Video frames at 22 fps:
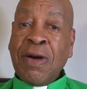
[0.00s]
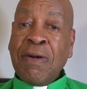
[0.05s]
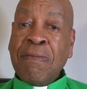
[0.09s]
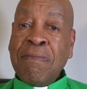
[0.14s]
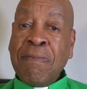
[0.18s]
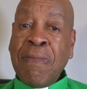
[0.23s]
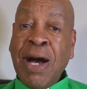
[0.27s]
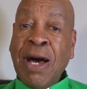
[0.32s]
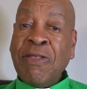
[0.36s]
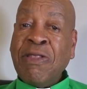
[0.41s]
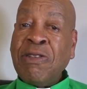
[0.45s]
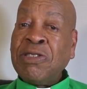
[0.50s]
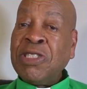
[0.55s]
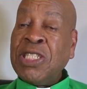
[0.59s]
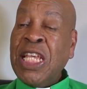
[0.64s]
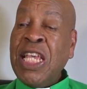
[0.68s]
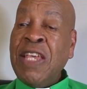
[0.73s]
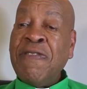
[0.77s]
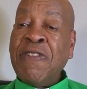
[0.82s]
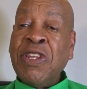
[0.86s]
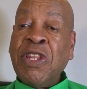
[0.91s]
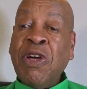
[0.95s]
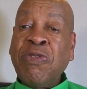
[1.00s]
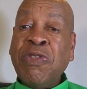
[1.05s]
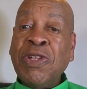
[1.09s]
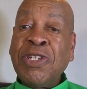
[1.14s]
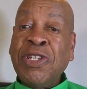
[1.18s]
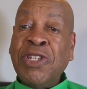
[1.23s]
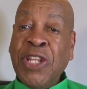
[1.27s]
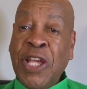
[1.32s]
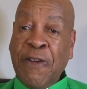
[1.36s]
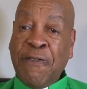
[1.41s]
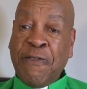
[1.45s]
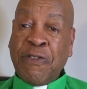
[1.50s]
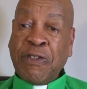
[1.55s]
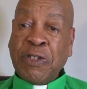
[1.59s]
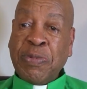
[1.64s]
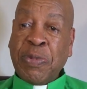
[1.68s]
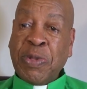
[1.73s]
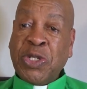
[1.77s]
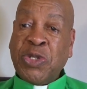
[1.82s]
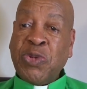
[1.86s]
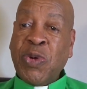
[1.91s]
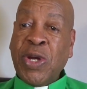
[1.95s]
Mothers even know the difference
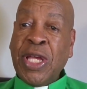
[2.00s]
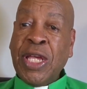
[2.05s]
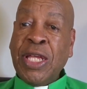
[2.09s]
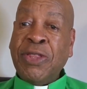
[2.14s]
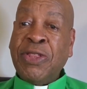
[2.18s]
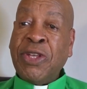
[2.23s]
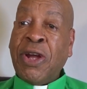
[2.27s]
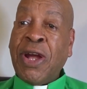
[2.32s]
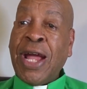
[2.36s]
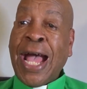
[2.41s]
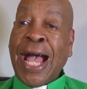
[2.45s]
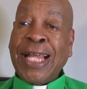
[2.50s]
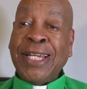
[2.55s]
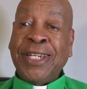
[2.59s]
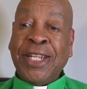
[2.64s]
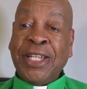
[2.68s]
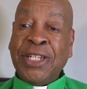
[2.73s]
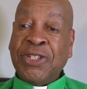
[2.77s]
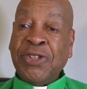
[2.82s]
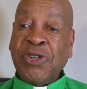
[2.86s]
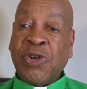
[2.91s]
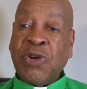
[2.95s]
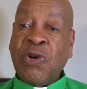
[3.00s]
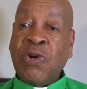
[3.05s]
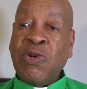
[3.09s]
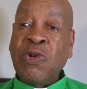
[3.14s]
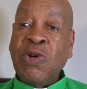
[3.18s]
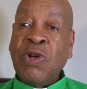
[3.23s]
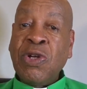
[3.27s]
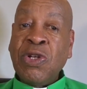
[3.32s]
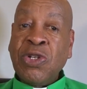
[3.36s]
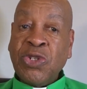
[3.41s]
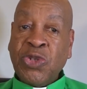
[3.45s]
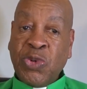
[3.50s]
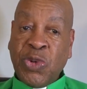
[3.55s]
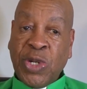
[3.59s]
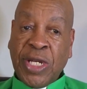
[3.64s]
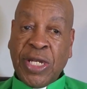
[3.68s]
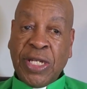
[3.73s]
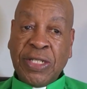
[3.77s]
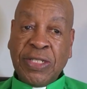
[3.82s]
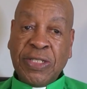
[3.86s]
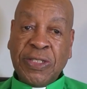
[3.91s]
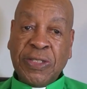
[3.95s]
between their identical
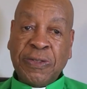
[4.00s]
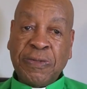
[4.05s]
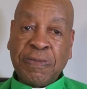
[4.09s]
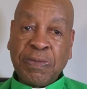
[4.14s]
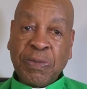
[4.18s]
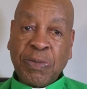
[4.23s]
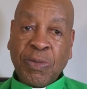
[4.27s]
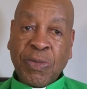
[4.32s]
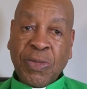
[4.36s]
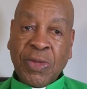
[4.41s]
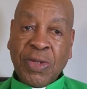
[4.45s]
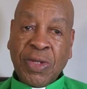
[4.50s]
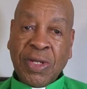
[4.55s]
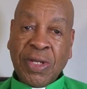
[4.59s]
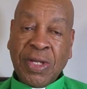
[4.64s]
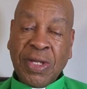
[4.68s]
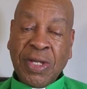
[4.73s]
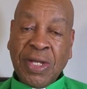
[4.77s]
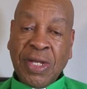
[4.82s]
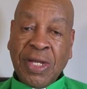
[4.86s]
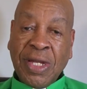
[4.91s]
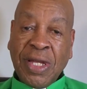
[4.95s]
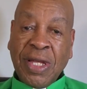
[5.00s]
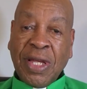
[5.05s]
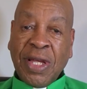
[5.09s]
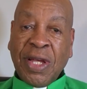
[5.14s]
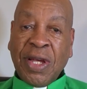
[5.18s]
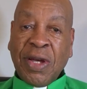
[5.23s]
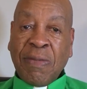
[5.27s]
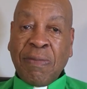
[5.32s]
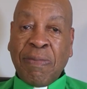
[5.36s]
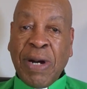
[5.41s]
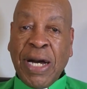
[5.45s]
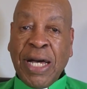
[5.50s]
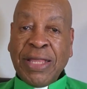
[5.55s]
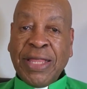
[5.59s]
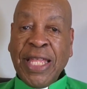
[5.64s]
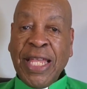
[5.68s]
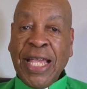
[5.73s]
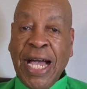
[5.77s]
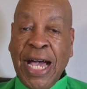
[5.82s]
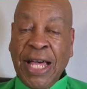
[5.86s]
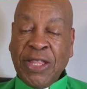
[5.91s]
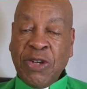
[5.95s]
twins. But
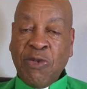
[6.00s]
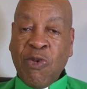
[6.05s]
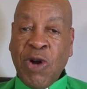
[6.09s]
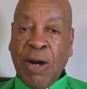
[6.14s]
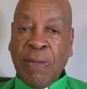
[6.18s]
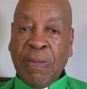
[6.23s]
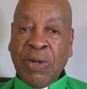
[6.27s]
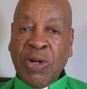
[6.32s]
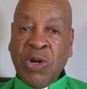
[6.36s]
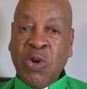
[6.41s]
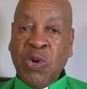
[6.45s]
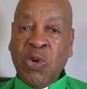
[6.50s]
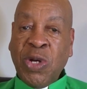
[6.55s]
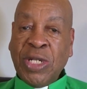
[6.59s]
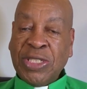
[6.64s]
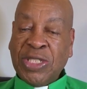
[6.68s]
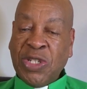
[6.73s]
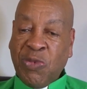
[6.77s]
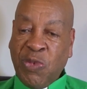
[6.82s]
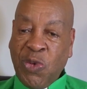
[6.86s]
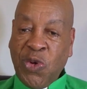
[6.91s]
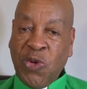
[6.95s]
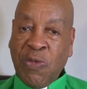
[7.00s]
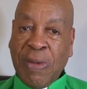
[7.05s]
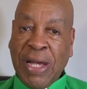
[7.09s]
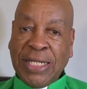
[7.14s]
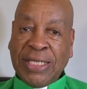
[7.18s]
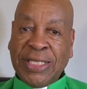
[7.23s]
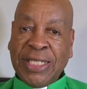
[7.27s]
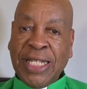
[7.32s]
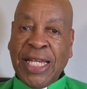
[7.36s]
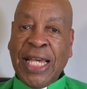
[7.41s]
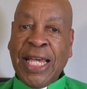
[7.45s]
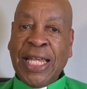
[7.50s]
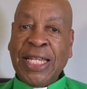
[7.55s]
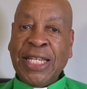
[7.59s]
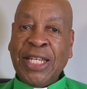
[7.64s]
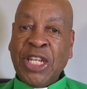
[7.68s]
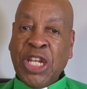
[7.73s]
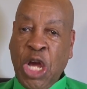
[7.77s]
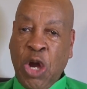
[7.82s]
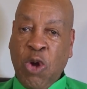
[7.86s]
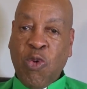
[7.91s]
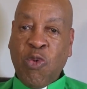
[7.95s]
the other woman, who is the roommate, said,
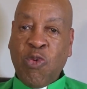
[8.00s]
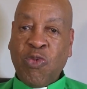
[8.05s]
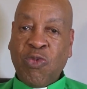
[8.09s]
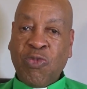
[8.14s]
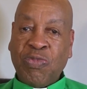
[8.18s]
No,